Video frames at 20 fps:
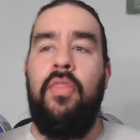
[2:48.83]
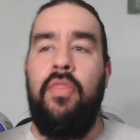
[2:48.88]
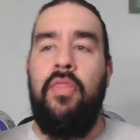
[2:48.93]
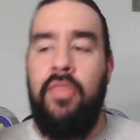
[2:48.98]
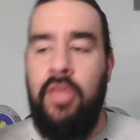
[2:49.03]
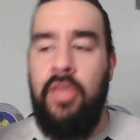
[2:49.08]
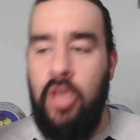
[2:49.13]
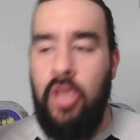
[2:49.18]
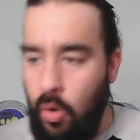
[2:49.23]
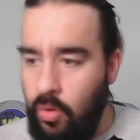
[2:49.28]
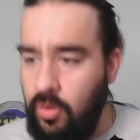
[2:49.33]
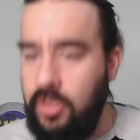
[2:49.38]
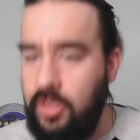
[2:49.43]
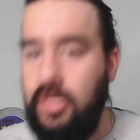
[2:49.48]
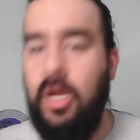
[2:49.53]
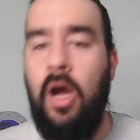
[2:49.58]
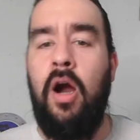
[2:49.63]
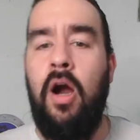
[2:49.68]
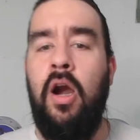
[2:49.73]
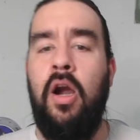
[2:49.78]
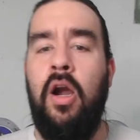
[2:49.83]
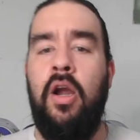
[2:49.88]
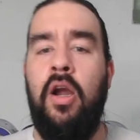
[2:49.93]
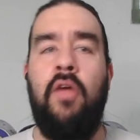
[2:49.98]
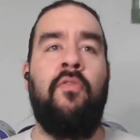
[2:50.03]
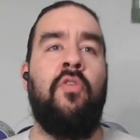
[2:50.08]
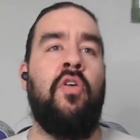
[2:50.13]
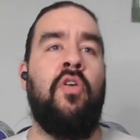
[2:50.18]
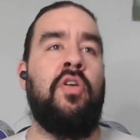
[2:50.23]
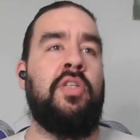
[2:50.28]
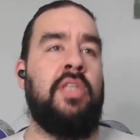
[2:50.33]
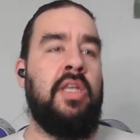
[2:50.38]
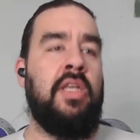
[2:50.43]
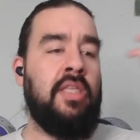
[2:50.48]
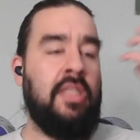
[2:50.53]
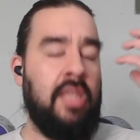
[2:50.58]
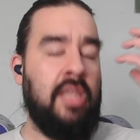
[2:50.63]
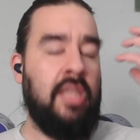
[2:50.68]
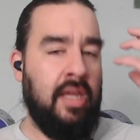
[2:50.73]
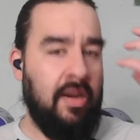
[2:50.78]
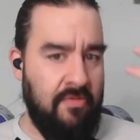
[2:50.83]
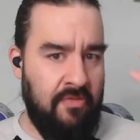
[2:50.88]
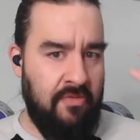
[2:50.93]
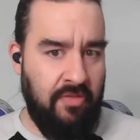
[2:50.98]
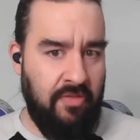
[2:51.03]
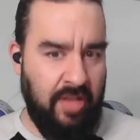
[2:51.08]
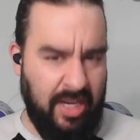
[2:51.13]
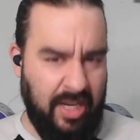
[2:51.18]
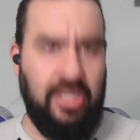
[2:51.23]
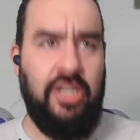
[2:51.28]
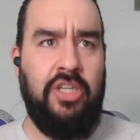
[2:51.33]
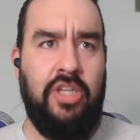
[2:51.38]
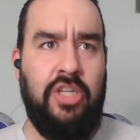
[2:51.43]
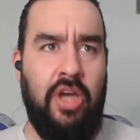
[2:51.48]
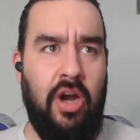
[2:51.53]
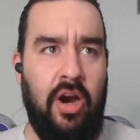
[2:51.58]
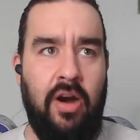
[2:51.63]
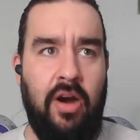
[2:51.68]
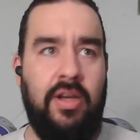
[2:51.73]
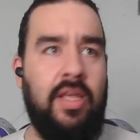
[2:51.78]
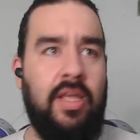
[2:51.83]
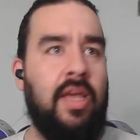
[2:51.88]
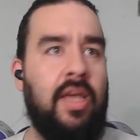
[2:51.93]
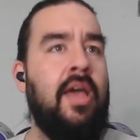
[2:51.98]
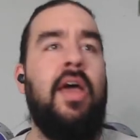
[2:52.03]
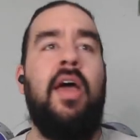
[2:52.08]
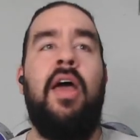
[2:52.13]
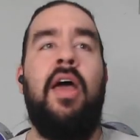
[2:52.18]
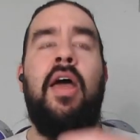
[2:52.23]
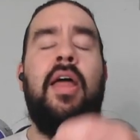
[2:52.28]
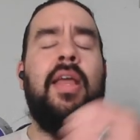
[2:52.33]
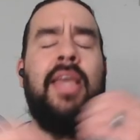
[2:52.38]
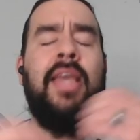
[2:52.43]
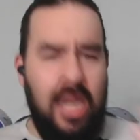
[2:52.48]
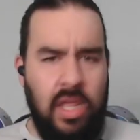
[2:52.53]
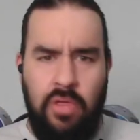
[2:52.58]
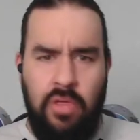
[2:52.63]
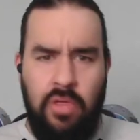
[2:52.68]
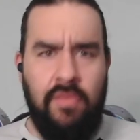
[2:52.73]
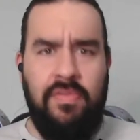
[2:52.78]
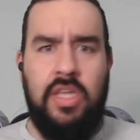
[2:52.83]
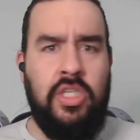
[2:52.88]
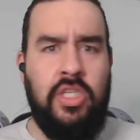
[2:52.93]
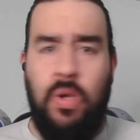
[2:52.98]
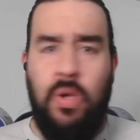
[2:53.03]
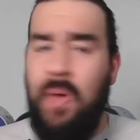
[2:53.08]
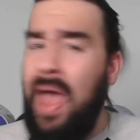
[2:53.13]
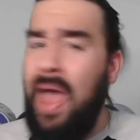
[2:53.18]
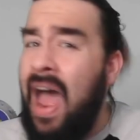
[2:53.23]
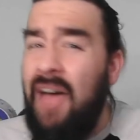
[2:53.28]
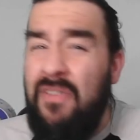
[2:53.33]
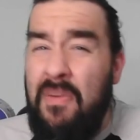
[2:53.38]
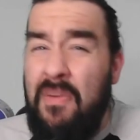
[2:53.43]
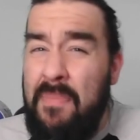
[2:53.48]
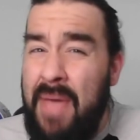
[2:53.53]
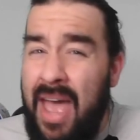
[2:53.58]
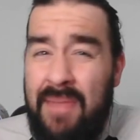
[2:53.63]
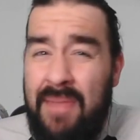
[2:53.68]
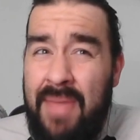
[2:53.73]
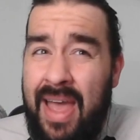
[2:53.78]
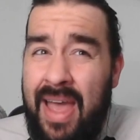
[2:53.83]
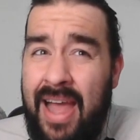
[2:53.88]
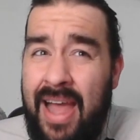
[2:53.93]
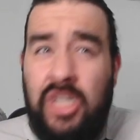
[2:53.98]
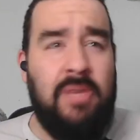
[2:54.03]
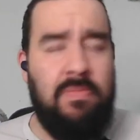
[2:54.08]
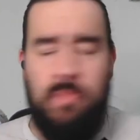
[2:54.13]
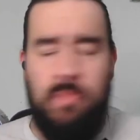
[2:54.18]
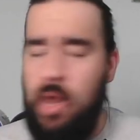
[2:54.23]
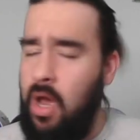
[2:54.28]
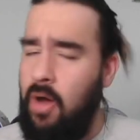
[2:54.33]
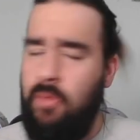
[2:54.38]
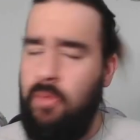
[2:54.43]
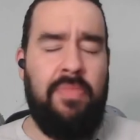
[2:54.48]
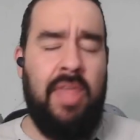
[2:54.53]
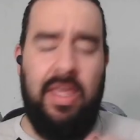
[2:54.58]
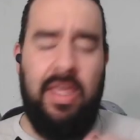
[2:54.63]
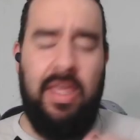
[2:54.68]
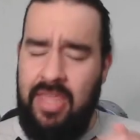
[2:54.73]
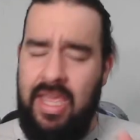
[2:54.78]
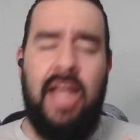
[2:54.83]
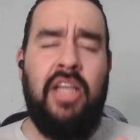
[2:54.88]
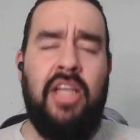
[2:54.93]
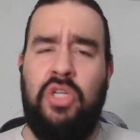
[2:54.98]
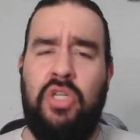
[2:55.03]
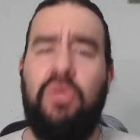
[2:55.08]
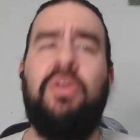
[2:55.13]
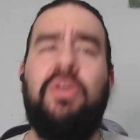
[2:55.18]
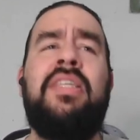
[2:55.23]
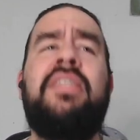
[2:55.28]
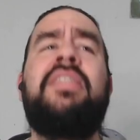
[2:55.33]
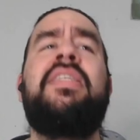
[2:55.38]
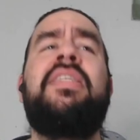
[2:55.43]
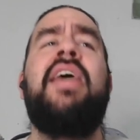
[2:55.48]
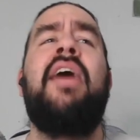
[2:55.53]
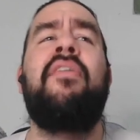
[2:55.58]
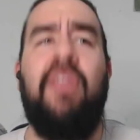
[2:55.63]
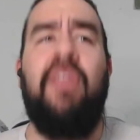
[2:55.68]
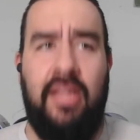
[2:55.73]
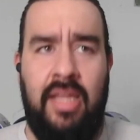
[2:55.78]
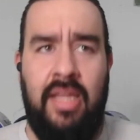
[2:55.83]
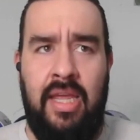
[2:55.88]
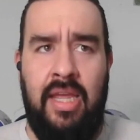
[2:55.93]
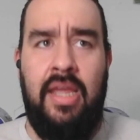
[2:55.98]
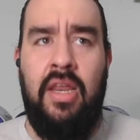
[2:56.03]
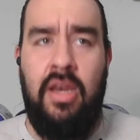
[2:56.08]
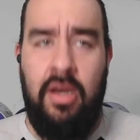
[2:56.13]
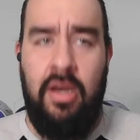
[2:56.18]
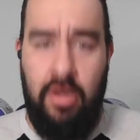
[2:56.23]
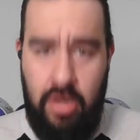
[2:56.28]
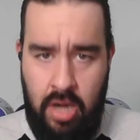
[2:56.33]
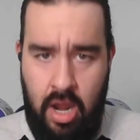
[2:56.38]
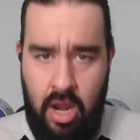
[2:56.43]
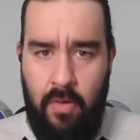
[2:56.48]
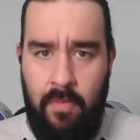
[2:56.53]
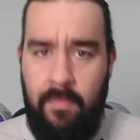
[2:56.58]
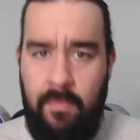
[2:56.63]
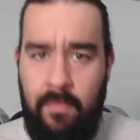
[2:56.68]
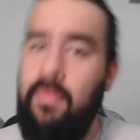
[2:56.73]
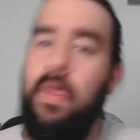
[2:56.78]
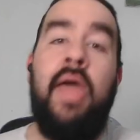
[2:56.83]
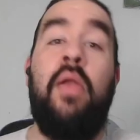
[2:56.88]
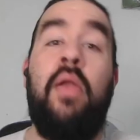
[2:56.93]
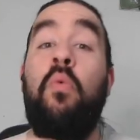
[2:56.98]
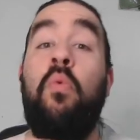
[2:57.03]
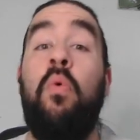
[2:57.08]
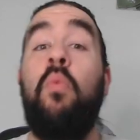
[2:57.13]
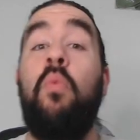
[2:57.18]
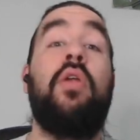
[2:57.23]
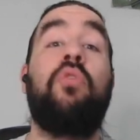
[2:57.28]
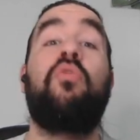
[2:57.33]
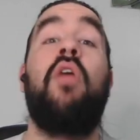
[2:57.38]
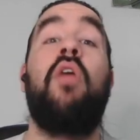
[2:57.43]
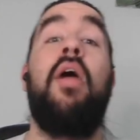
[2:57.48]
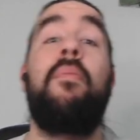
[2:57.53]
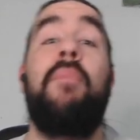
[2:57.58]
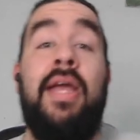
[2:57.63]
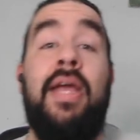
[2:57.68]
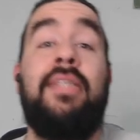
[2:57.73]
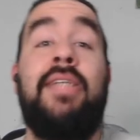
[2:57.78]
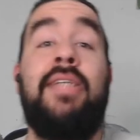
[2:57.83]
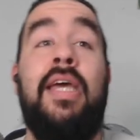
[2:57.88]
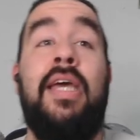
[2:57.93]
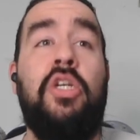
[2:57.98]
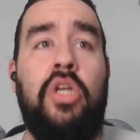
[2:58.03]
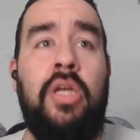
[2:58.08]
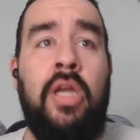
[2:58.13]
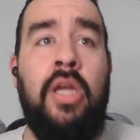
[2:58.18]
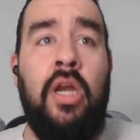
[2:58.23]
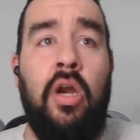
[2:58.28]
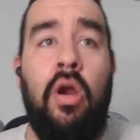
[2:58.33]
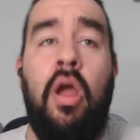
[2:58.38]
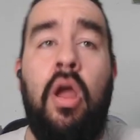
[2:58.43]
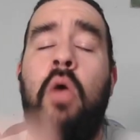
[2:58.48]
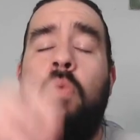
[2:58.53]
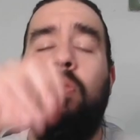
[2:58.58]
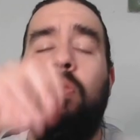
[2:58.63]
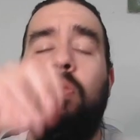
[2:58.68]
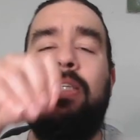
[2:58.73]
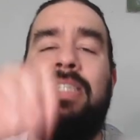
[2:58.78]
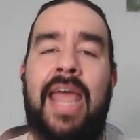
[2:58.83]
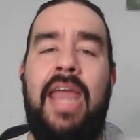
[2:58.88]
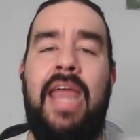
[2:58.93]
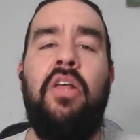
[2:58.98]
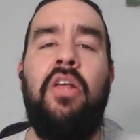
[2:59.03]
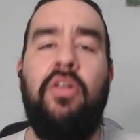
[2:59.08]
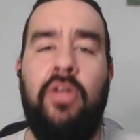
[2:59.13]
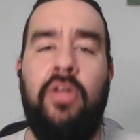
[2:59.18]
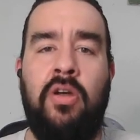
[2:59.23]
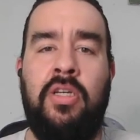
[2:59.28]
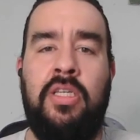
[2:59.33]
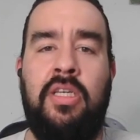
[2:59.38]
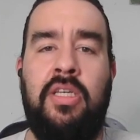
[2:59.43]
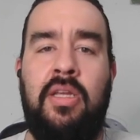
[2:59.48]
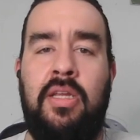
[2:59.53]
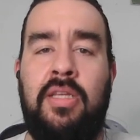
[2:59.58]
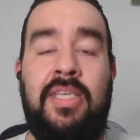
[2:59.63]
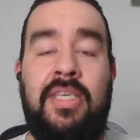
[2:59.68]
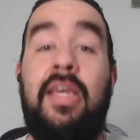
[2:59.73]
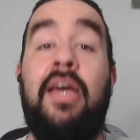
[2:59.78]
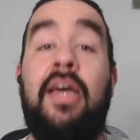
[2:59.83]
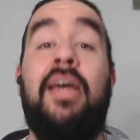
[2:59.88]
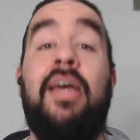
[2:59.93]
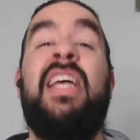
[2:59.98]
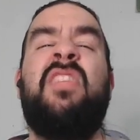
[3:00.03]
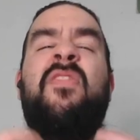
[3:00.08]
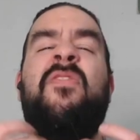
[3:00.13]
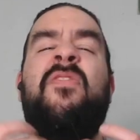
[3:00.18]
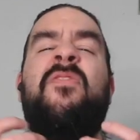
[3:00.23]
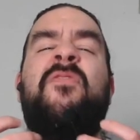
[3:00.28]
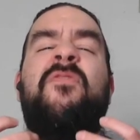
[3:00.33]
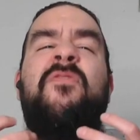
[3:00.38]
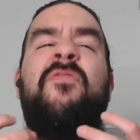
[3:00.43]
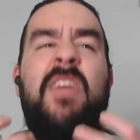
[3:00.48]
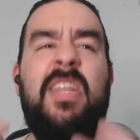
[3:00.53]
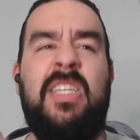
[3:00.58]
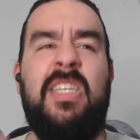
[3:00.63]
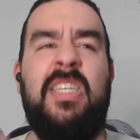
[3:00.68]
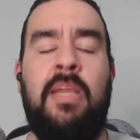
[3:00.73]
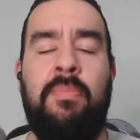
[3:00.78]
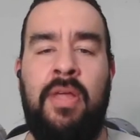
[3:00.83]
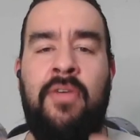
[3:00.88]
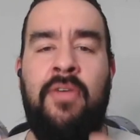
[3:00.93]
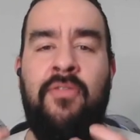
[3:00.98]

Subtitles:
The old guard versus the conflicted guard. Can either of these two have a bad match? No. The answer is definitely no. And what grabbed my attention here was Daniel Garcia is visibly